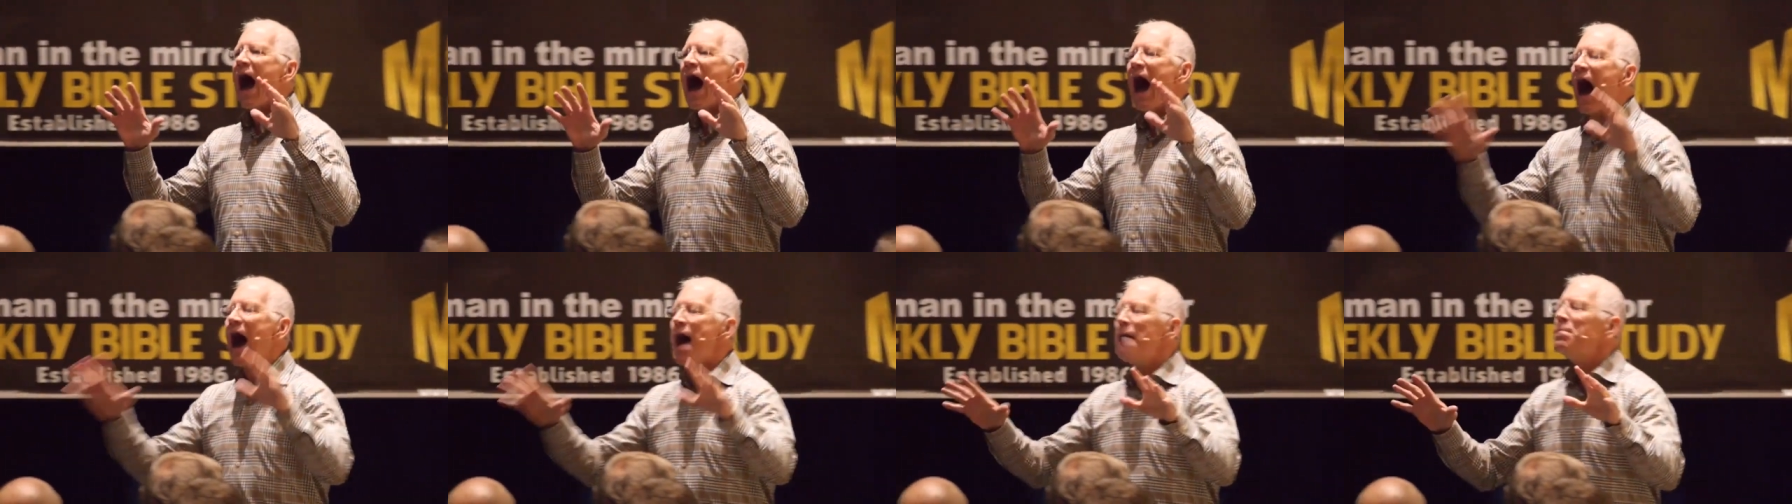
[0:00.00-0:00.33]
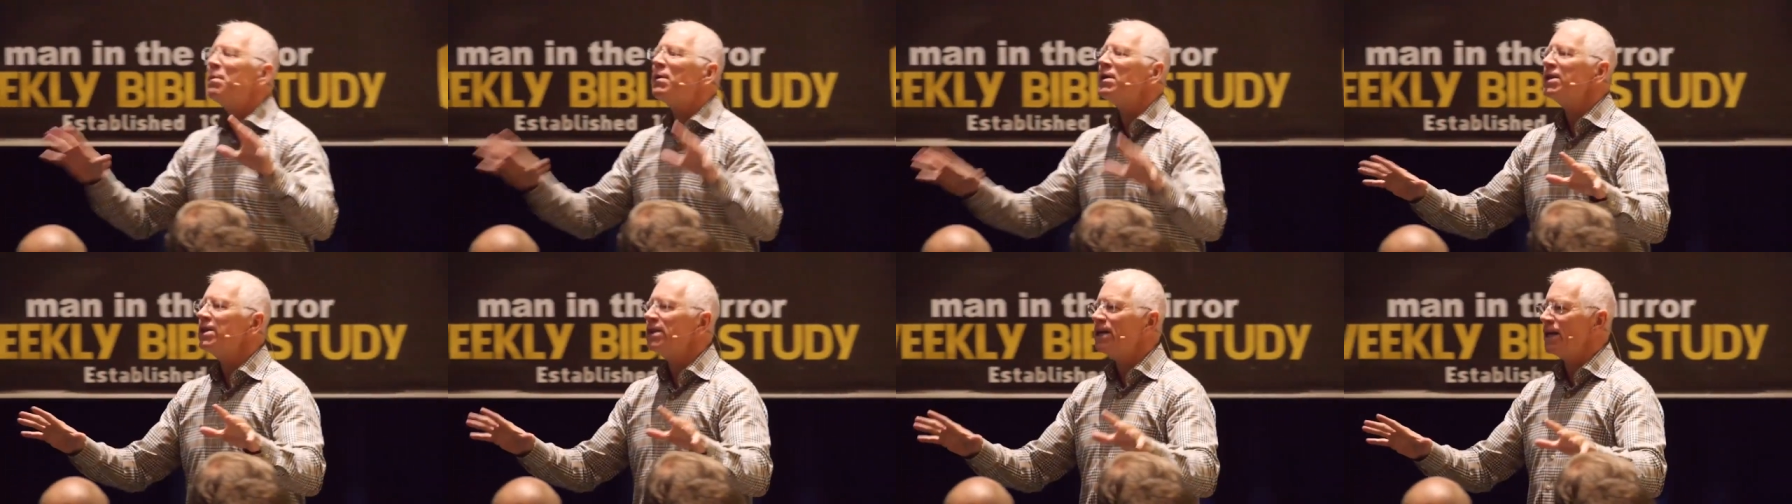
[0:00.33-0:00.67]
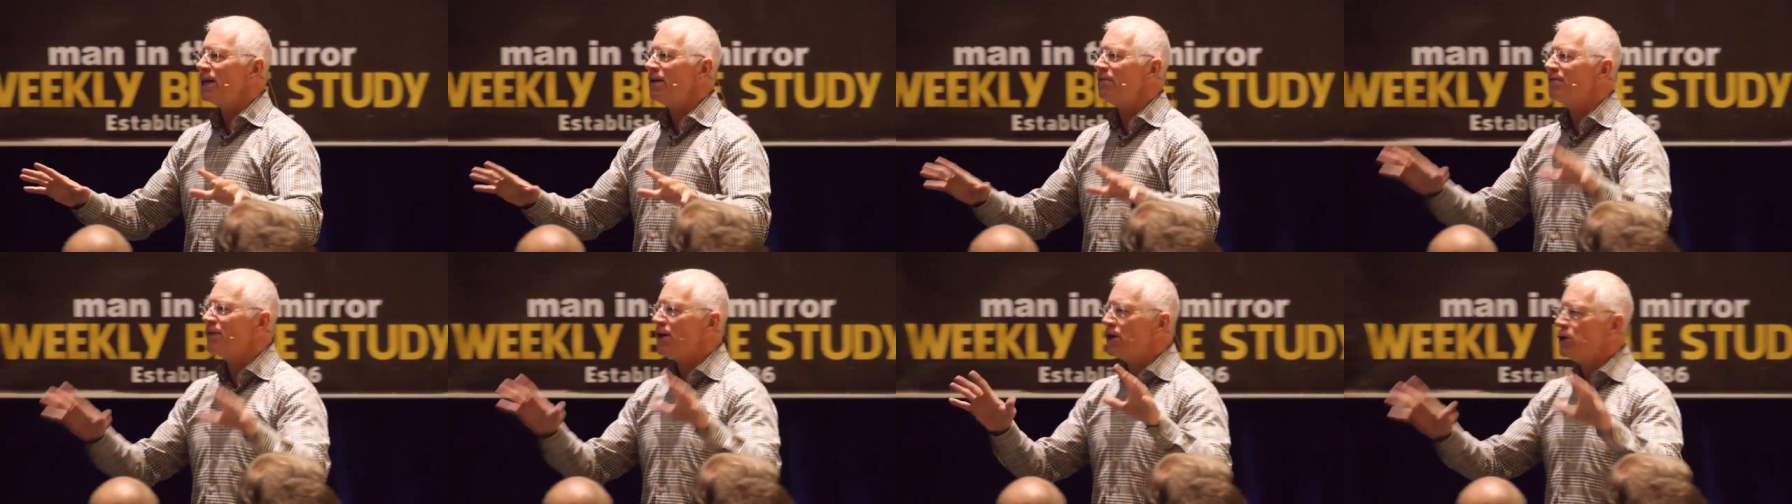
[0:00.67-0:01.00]
I
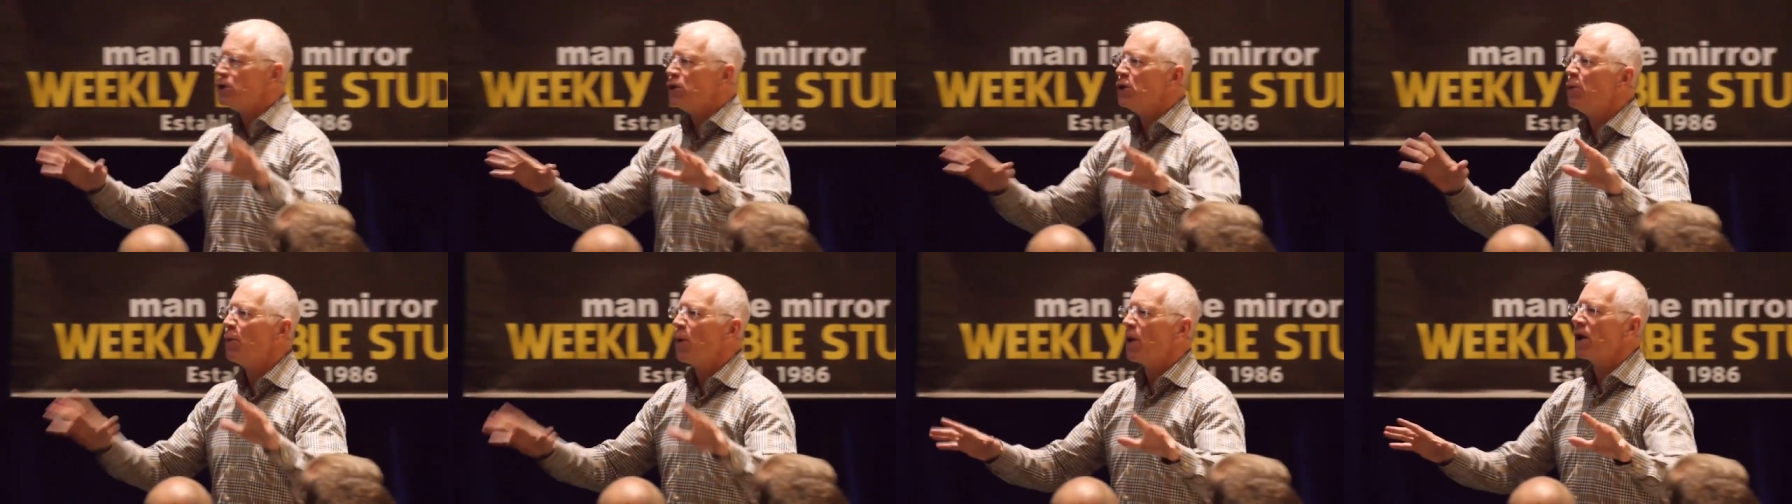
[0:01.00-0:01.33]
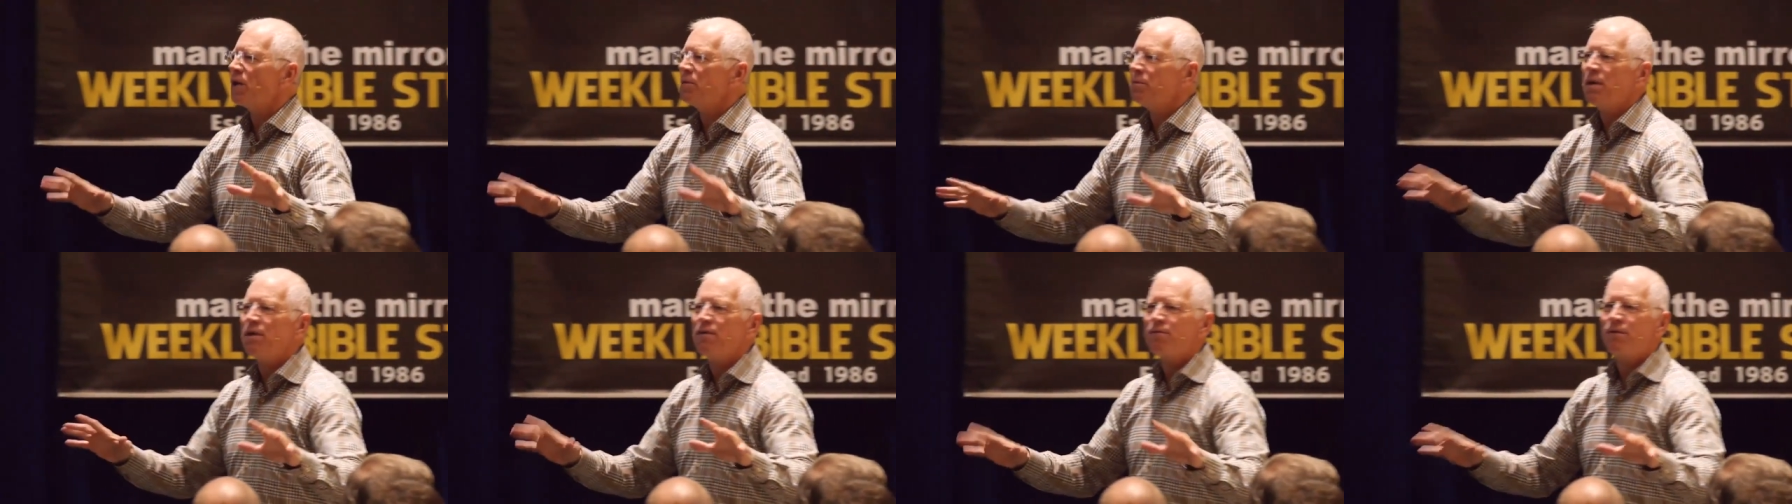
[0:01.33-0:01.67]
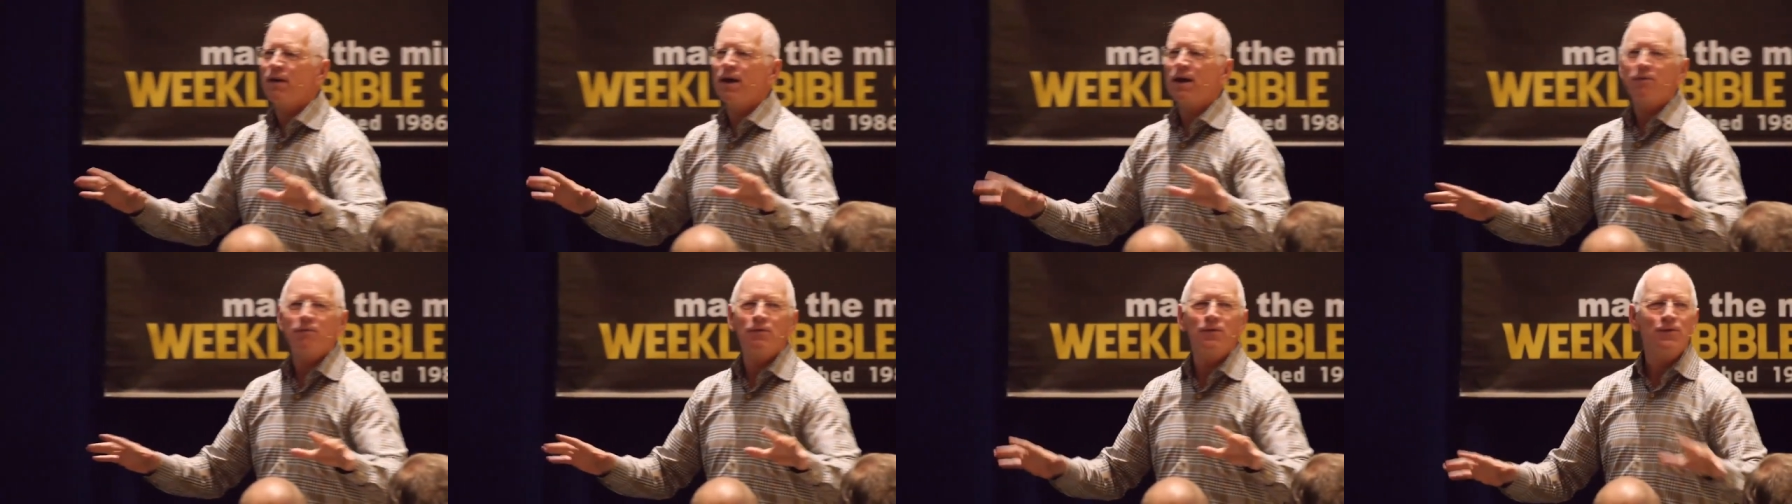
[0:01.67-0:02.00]
believe that you want to be
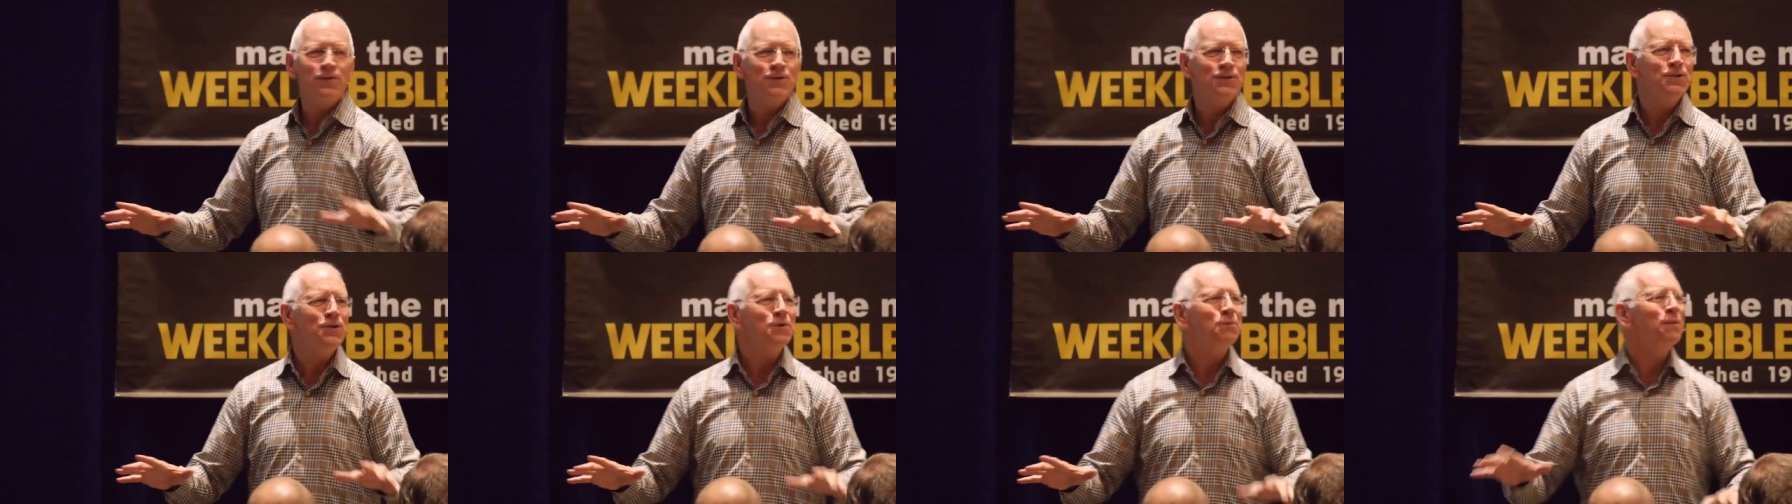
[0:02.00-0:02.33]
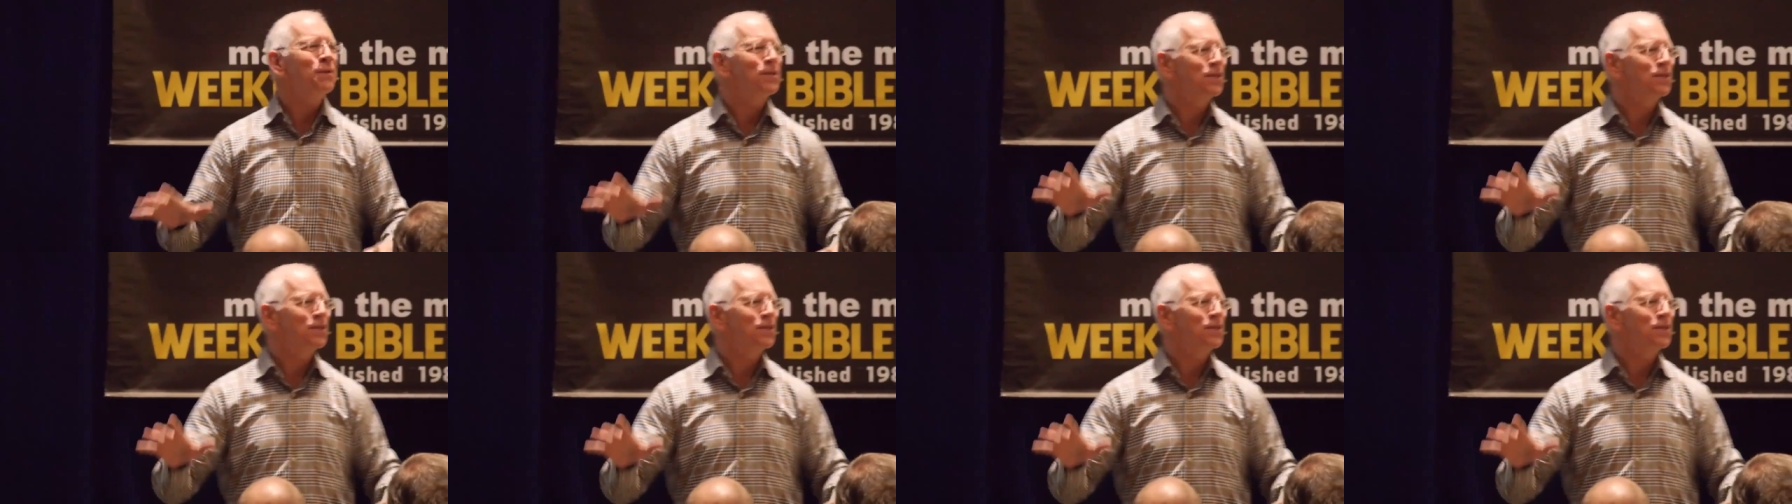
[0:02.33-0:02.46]
faithful too,